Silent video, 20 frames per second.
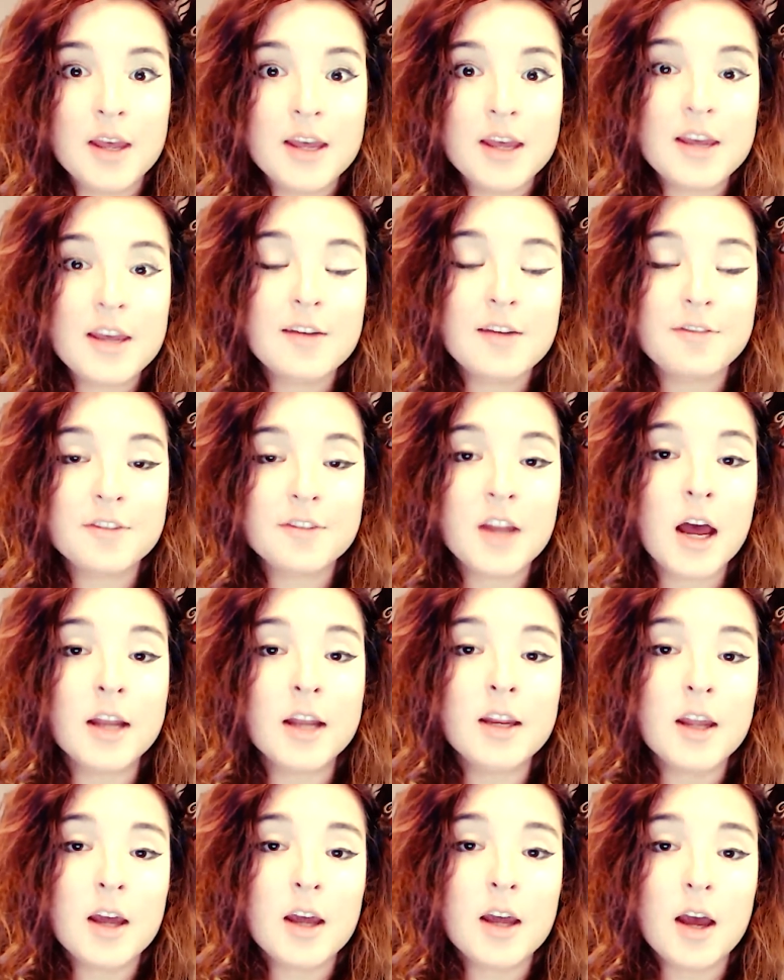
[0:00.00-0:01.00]
If not,
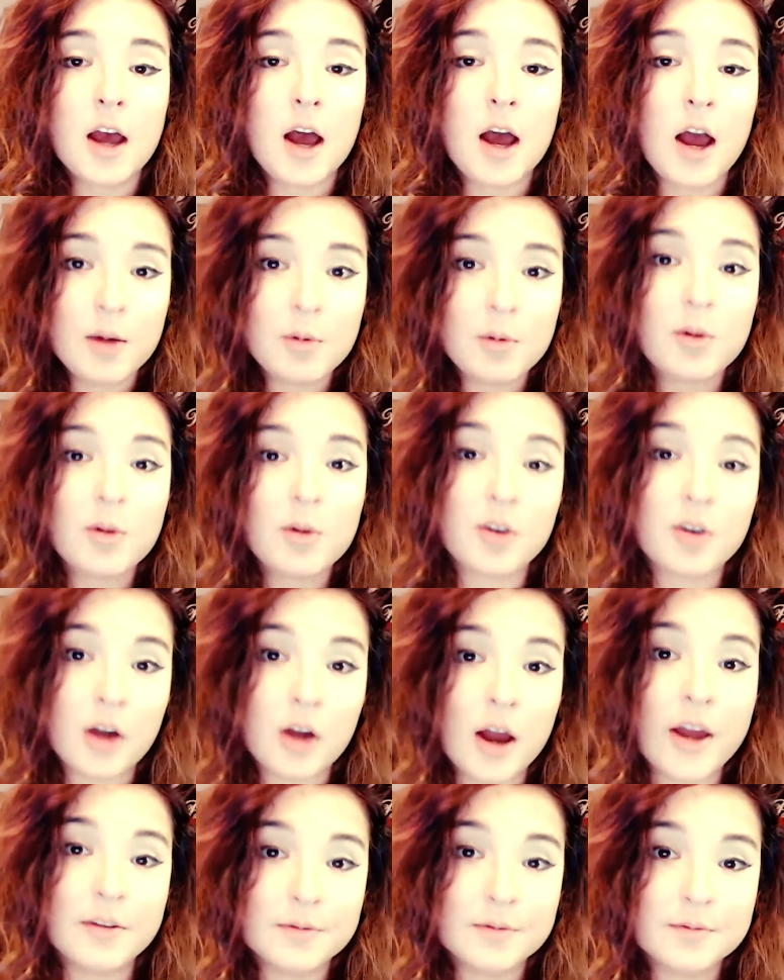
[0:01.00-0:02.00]
I will
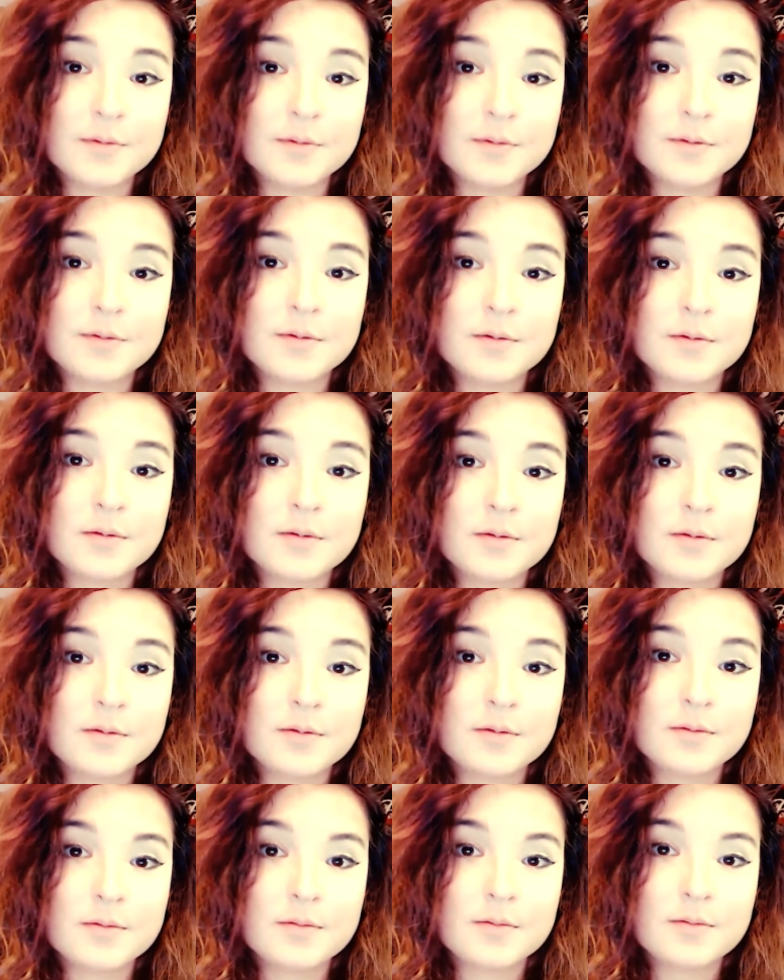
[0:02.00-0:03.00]
cry.
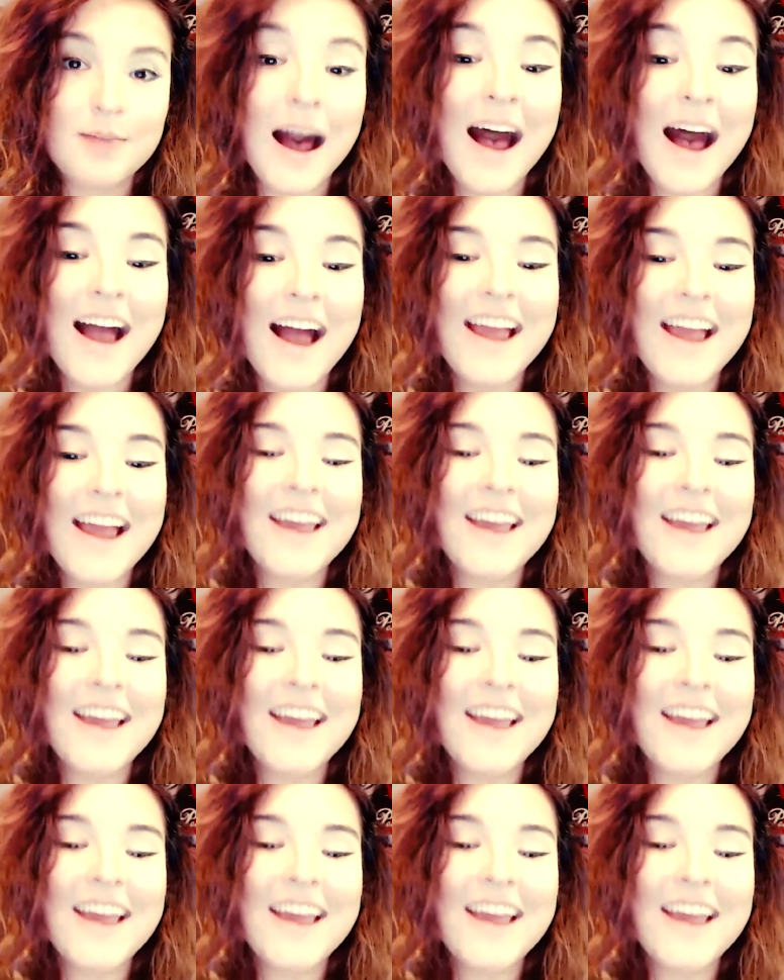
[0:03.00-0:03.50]
Bye!